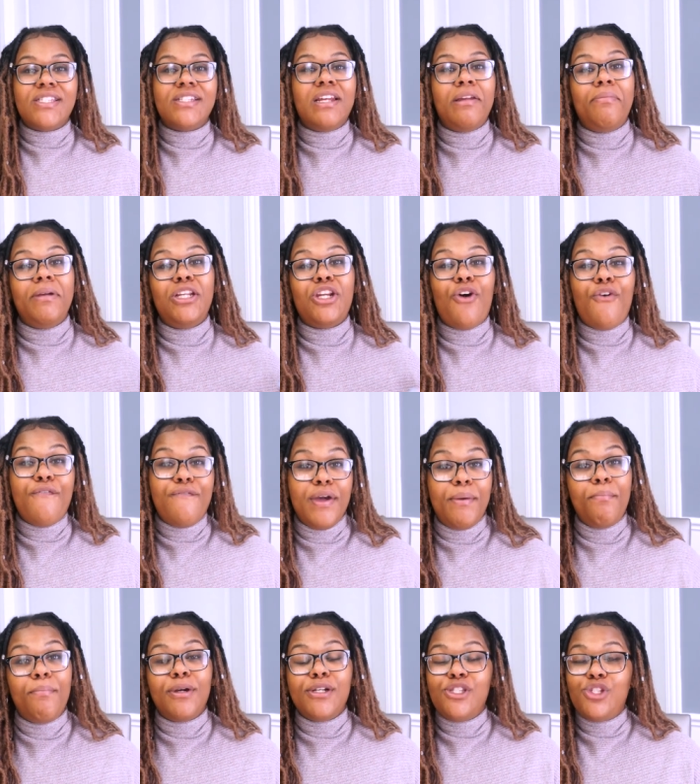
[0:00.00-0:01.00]
is gonna be
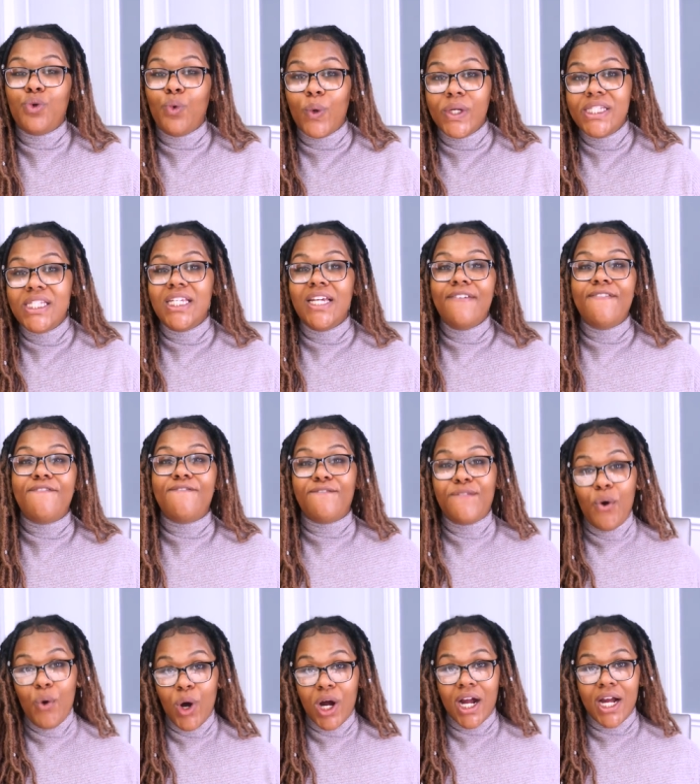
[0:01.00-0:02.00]
November
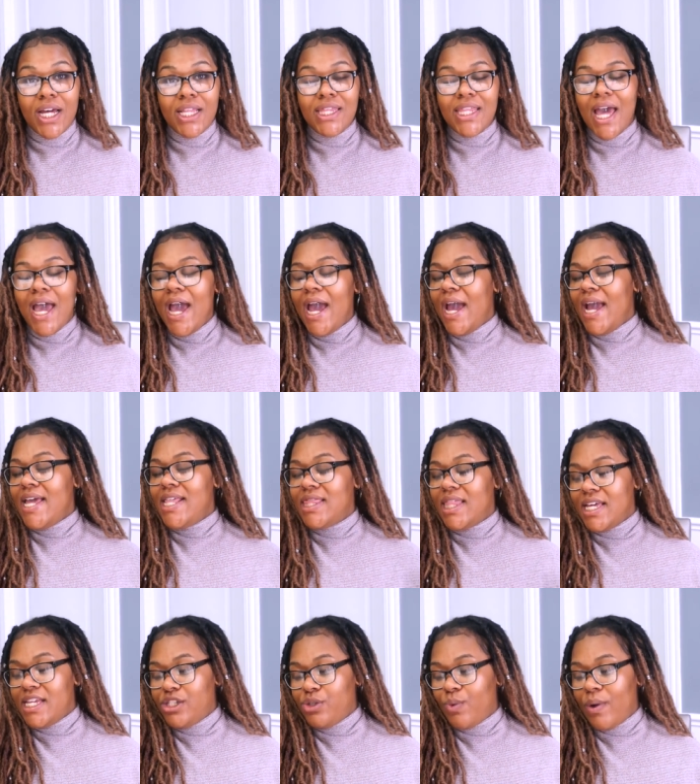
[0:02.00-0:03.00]
24th. And this